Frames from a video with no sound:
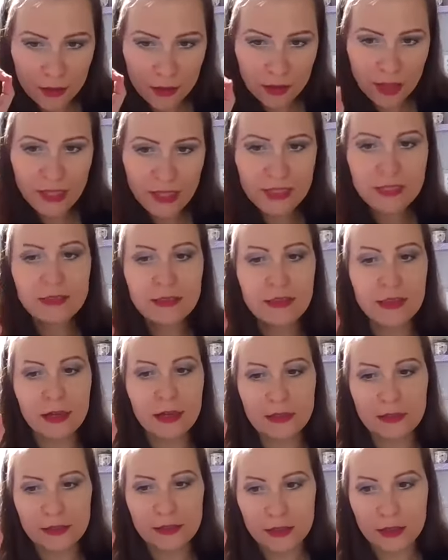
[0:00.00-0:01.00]
things
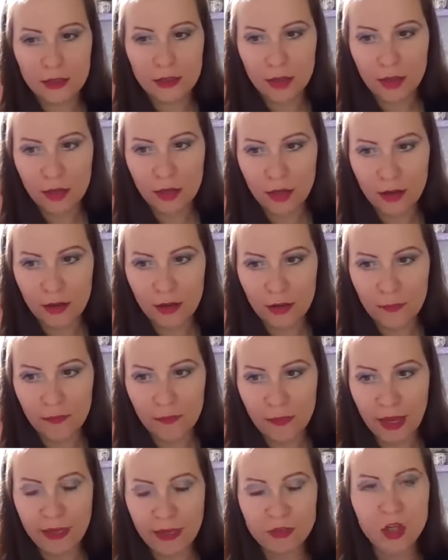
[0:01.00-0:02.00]
that
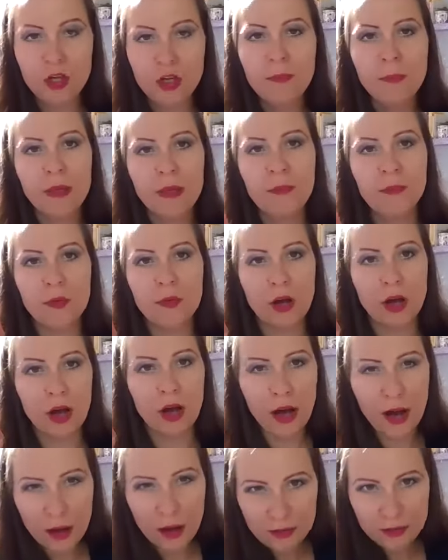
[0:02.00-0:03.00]
um, HR people
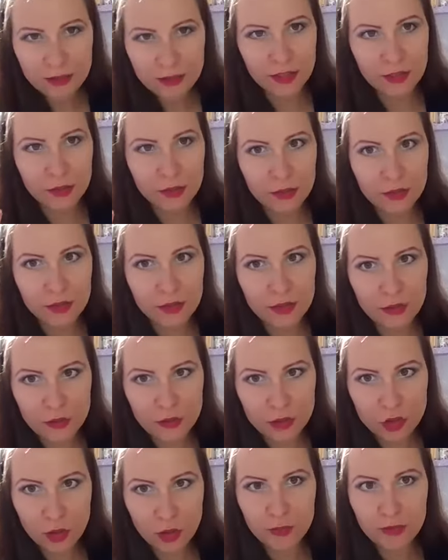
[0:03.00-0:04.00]
are asking during the
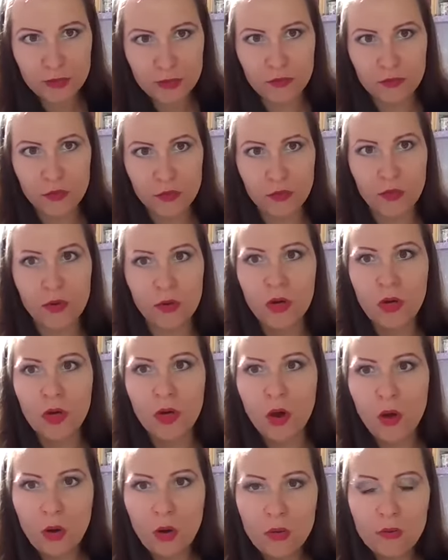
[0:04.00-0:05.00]
job interview
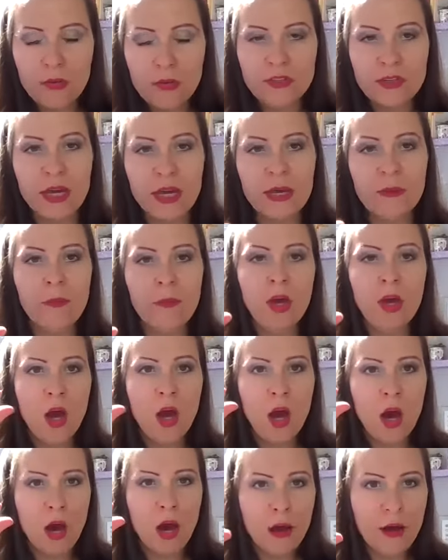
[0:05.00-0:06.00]
all the time
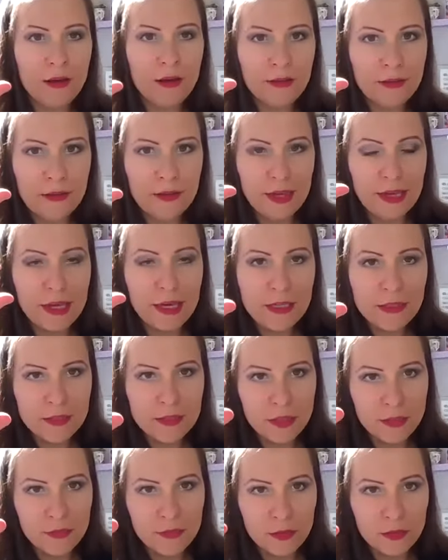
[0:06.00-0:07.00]
are the
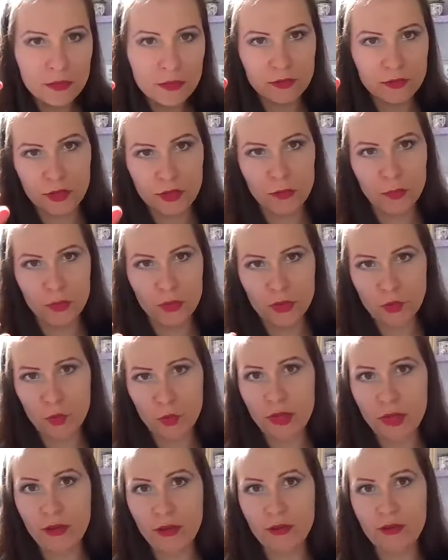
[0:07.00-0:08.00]
intervals in
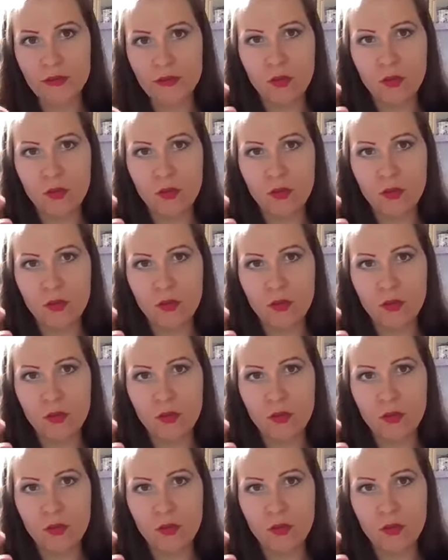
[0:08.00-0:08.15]
between.